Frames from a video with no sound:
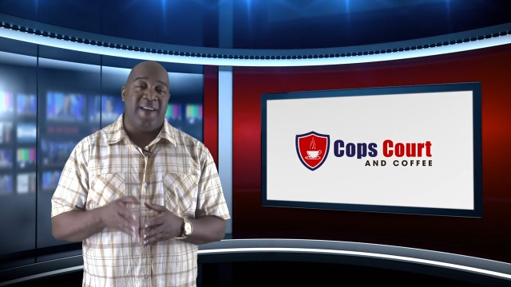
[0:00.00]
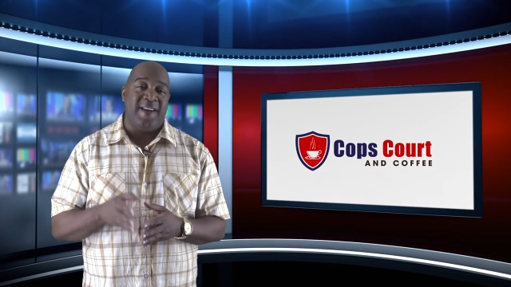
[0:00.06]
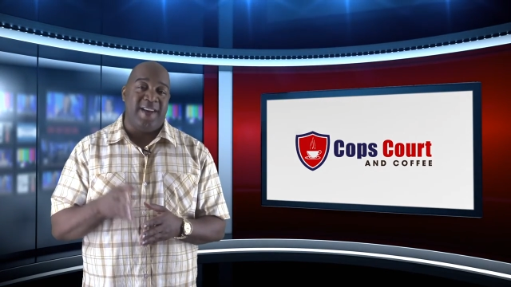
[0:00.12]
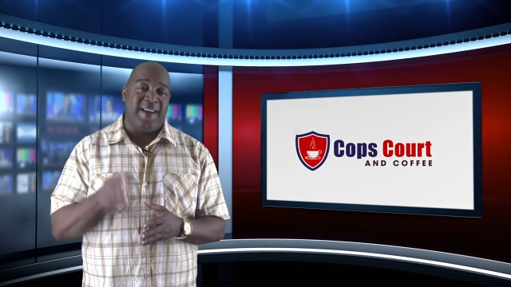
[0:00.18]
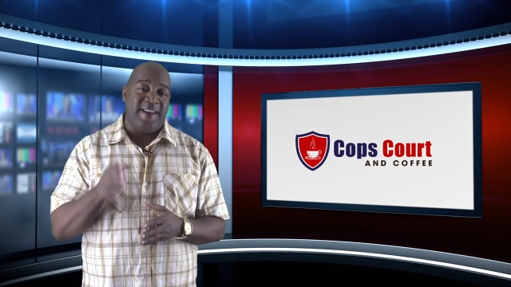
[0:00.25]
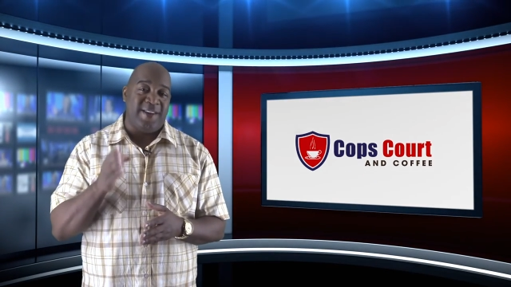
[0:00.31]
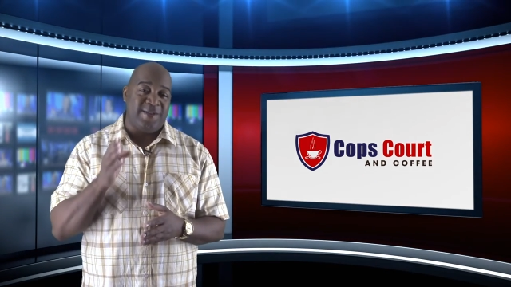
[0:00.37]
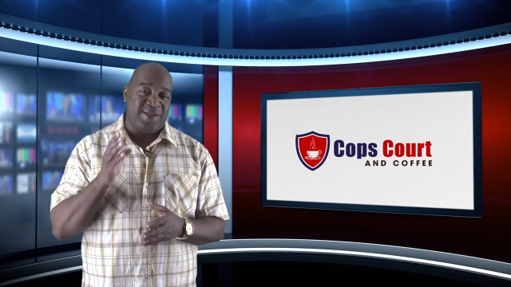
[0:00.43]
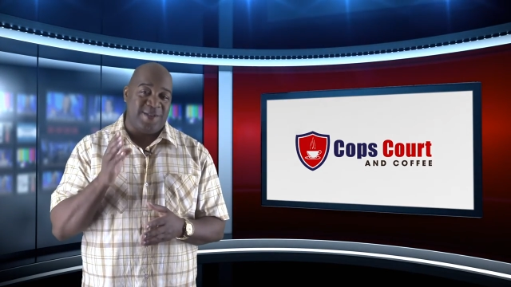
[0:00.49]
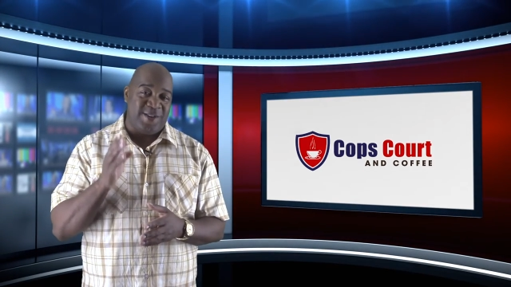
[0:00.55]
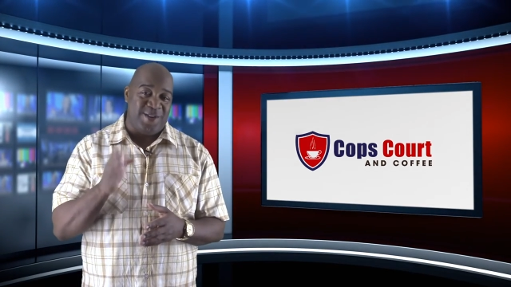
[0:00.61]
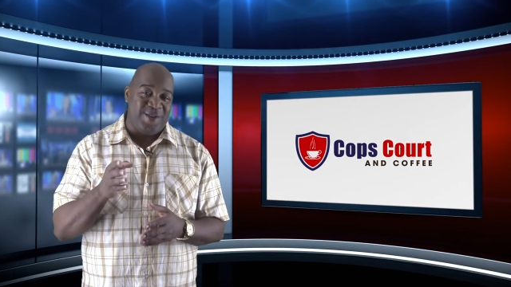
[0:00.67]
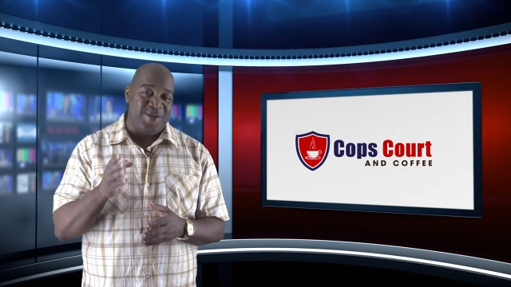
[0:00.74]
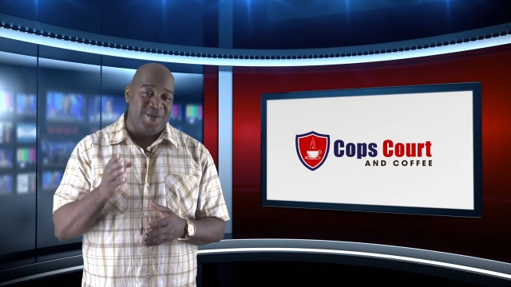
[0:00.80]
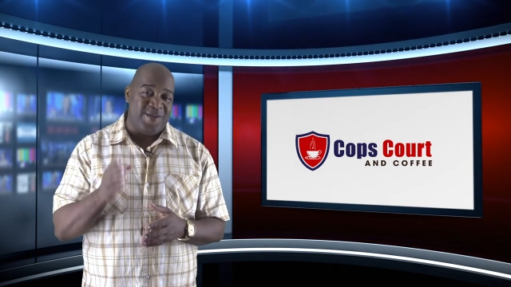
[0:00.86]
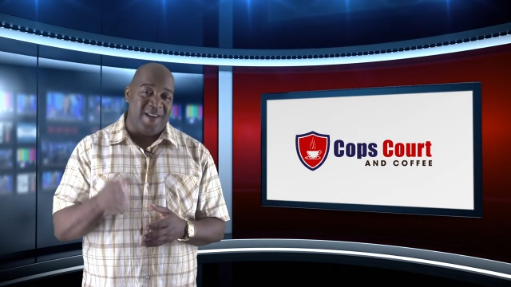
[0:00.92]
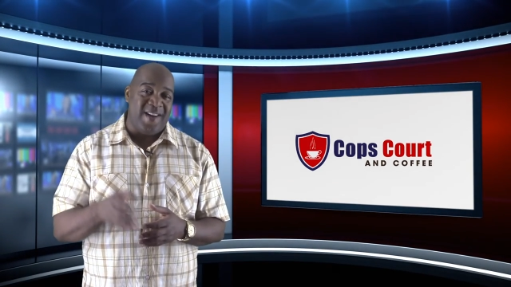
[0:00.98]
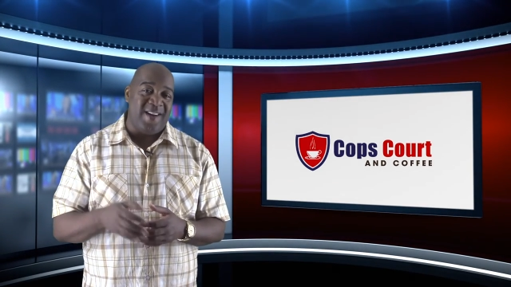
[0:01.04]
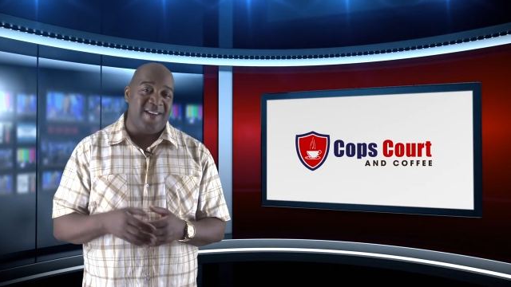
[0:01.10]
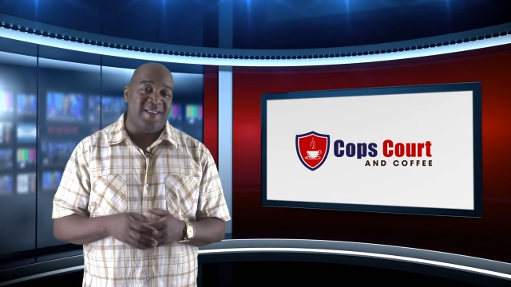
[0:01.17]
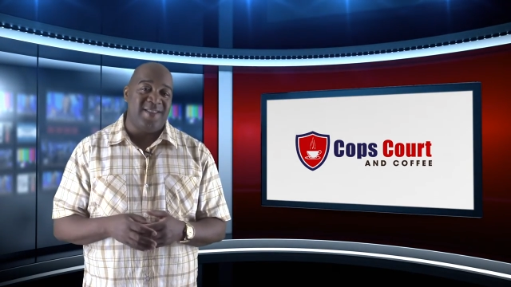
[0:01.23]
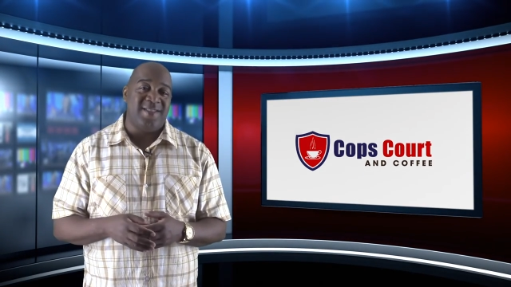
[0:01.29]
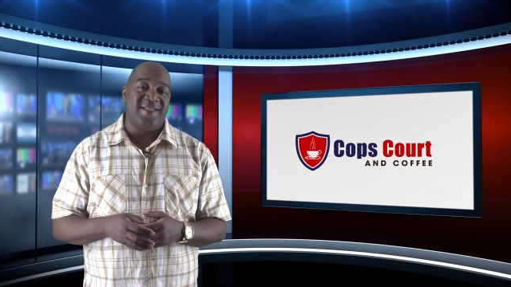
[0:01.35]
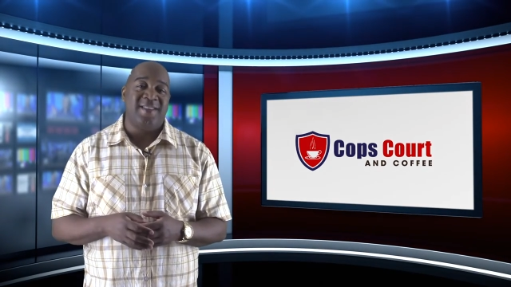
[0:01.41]
And I'll see you
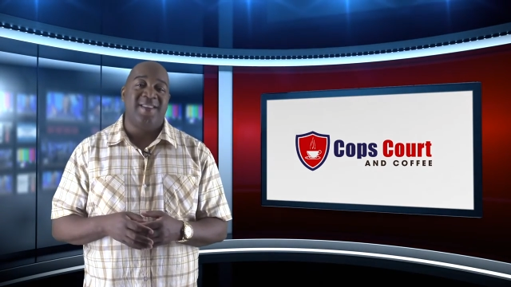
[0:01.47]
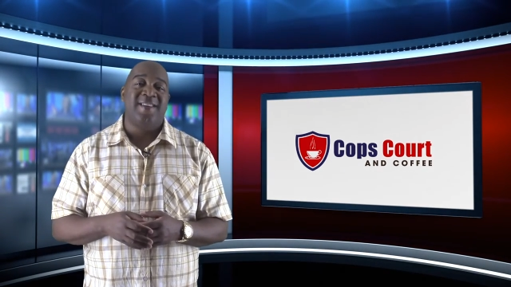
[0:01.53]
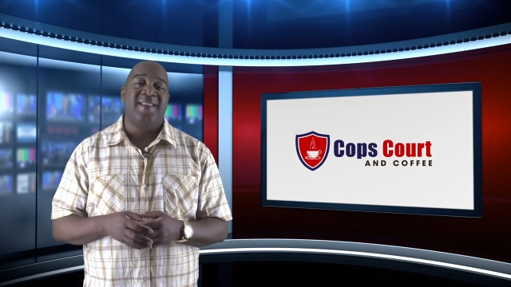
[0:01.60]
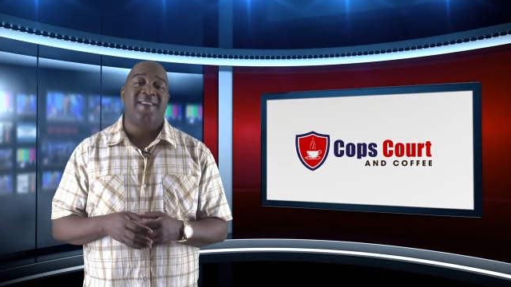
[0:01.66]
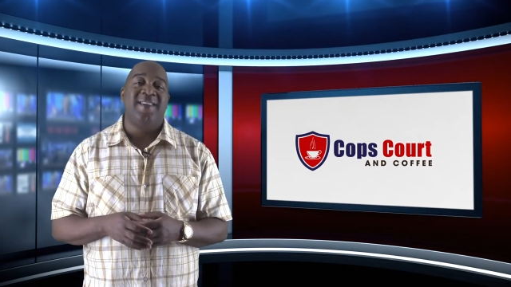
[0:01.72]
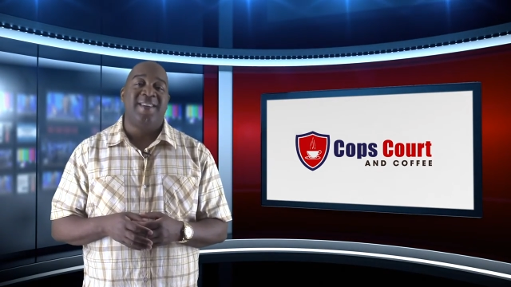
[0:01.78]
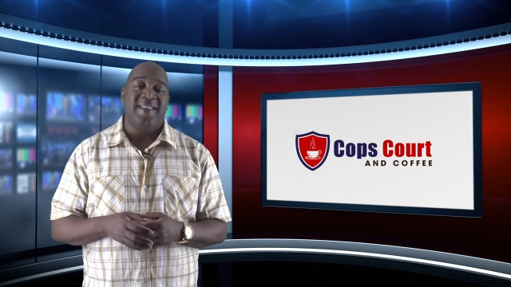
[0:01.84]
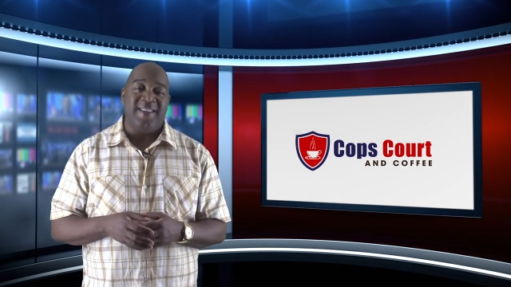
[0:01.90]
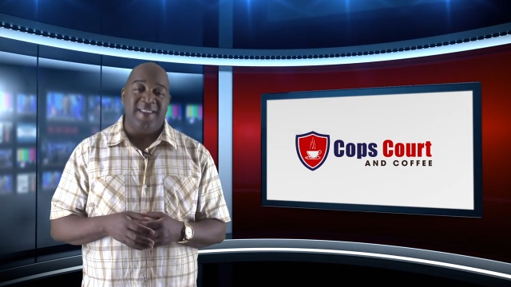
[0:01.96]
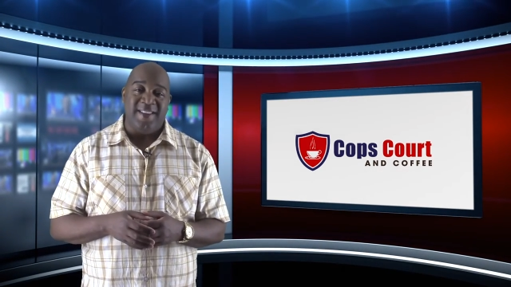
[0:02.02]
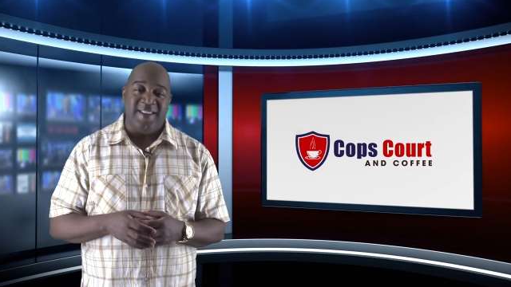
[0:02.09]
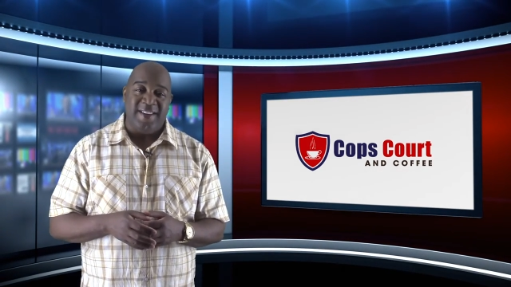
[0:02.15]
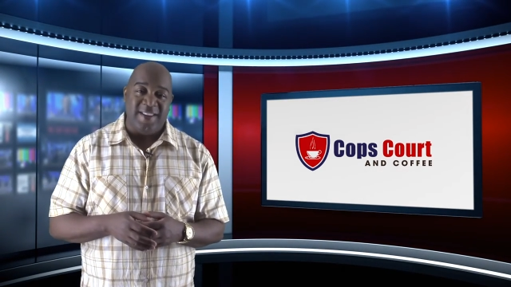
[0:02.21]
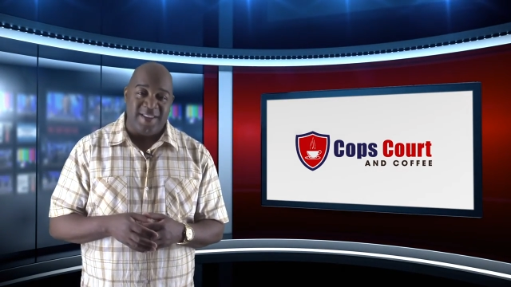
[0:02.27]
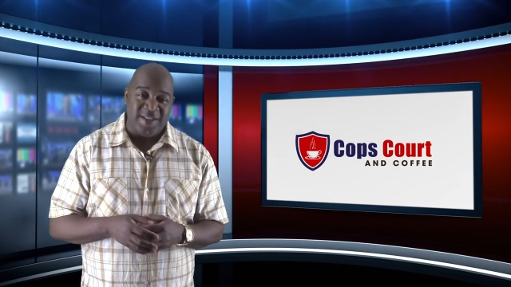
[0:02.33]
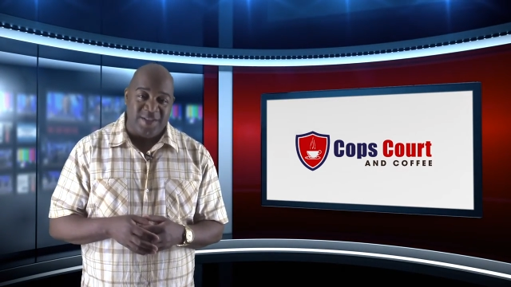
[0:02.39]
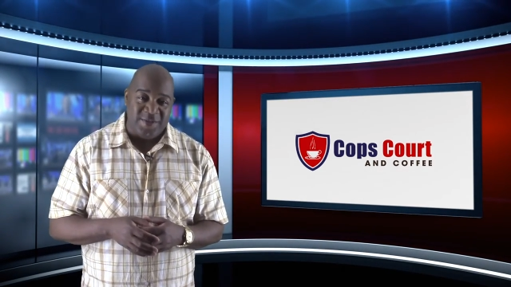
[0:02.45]
guys in the next